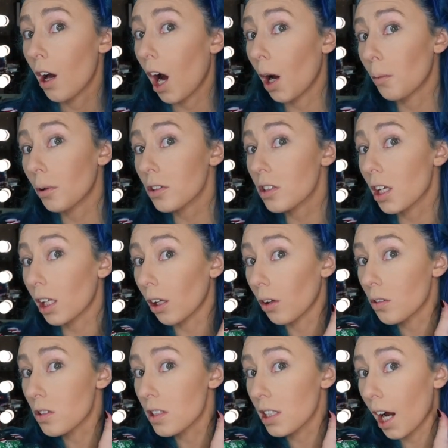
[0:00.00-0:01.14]
I will say
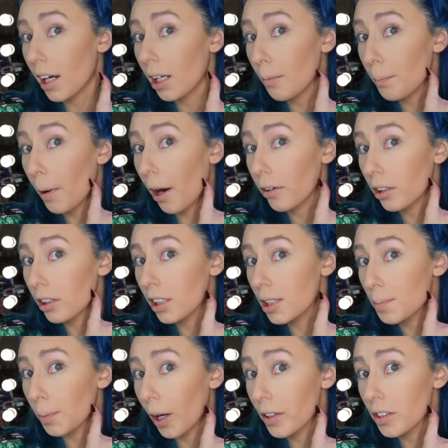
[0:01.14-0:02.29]
though, see, I didn't powder this
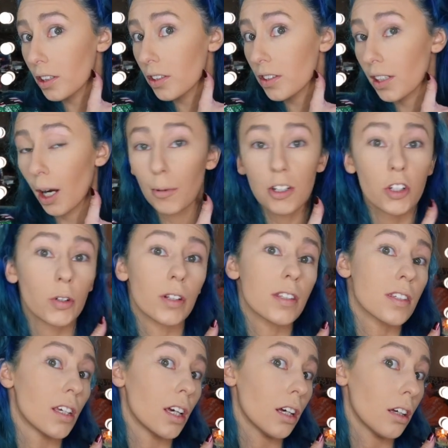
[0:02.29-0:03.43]
bronzer, see how much you can
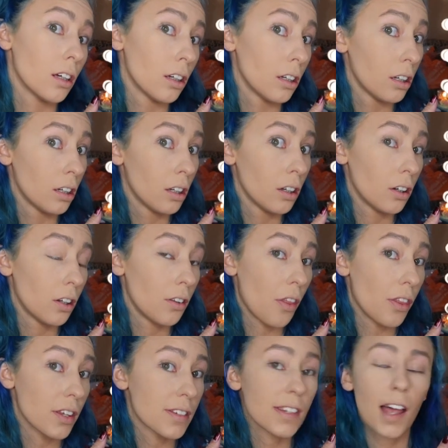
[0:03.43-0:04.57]
see it? And
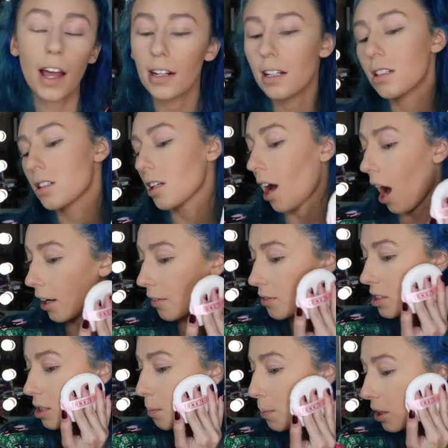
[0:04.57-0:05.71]
then this side, it kind of
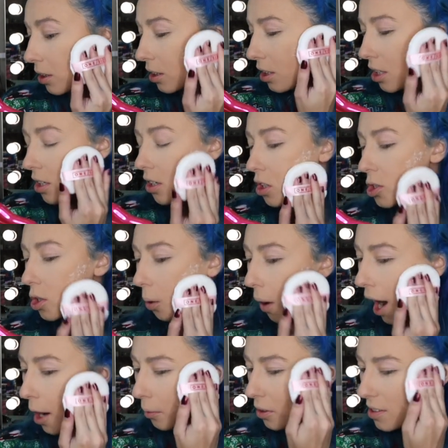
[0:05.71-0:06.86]
disappeared. So
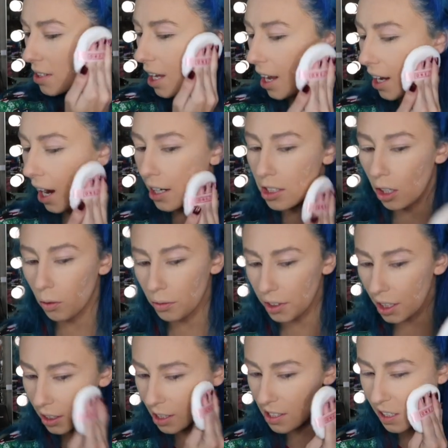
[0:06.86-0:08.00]
I will say, I don't
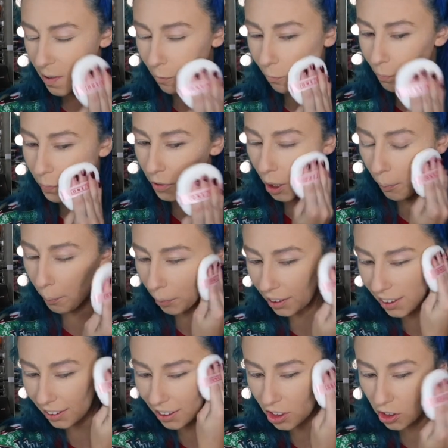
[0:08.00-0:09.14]
think this is
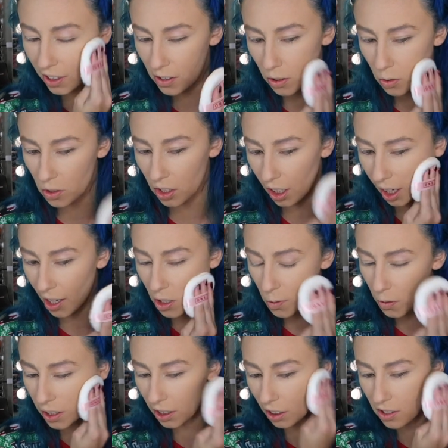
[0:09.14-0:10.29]
completely translucent. I
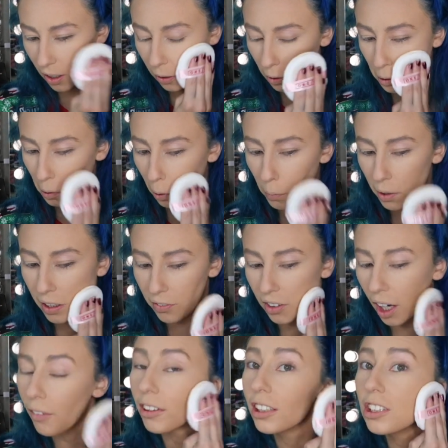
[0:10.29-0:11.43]
do think there's a little bit of
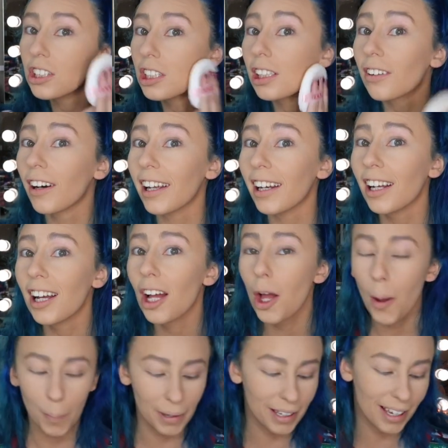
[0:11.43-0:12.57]
coverage to it
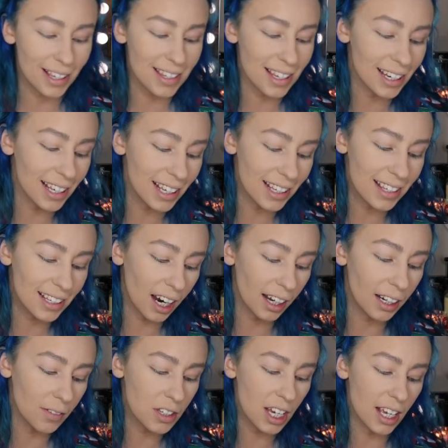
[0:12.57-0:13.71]
because it is
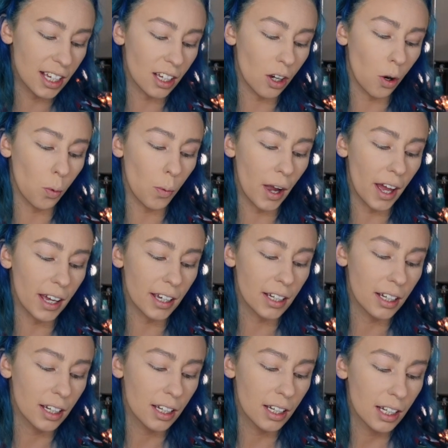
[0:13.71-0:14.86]
kind of taking away
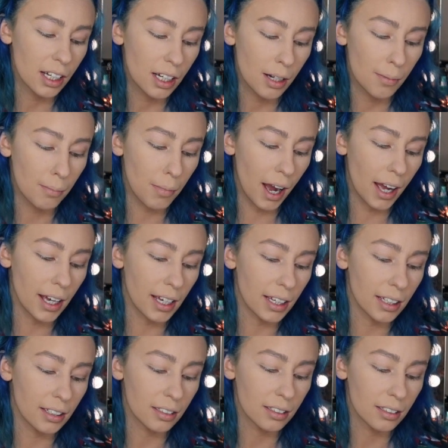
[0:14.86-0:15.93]
my